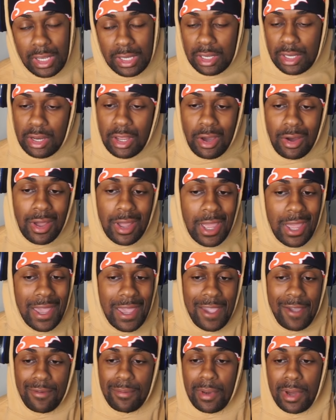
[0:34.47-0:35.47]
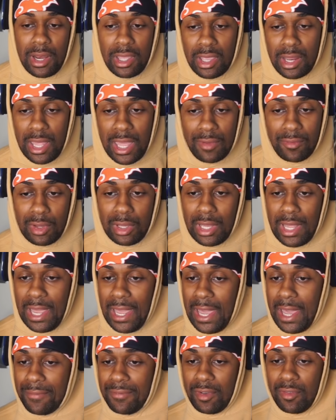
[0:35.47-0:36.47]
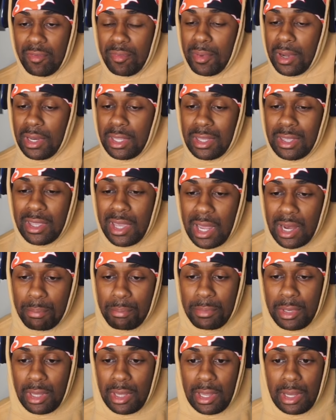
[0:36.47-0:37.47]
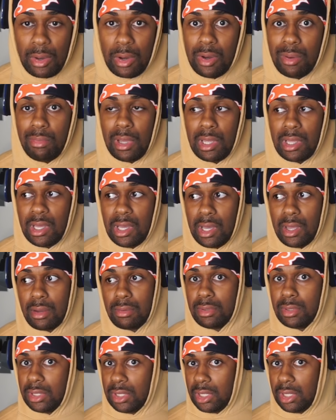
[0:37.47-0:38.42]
You know, everybody can have a laugh, everybody can kind of be like, oh my god, what?